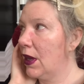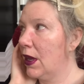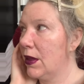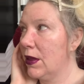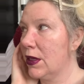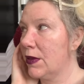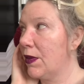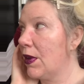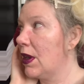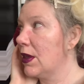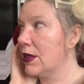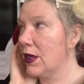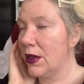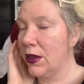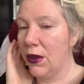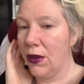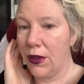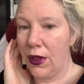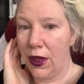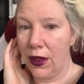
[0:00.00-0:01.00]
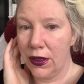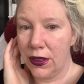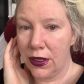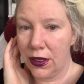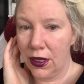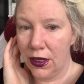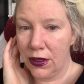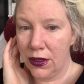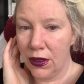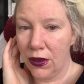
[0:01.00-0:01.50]
And as far as I know, that
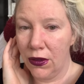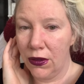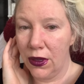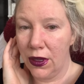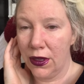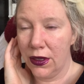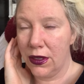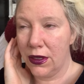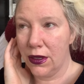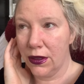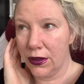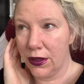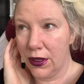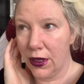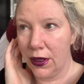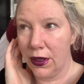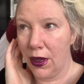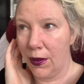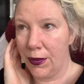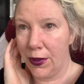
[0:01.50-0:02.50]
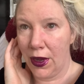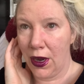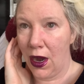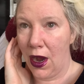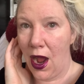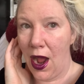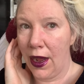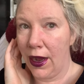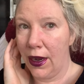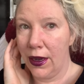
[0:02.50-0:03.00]
schizoid is still sitting up there.
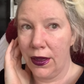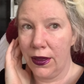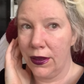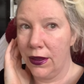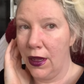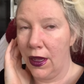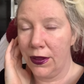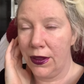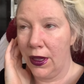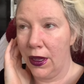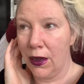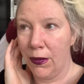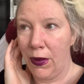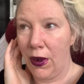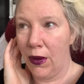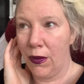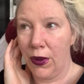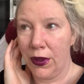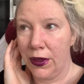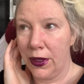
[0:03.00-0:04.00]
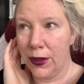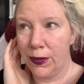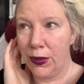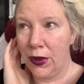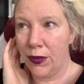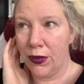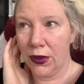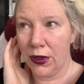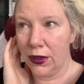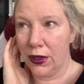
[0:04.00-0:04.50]
I, I gotta not think about what these
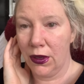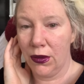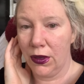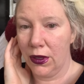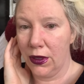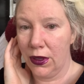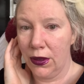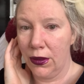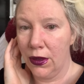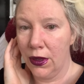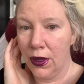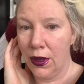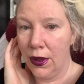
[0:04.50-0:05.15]
people are doing, dude.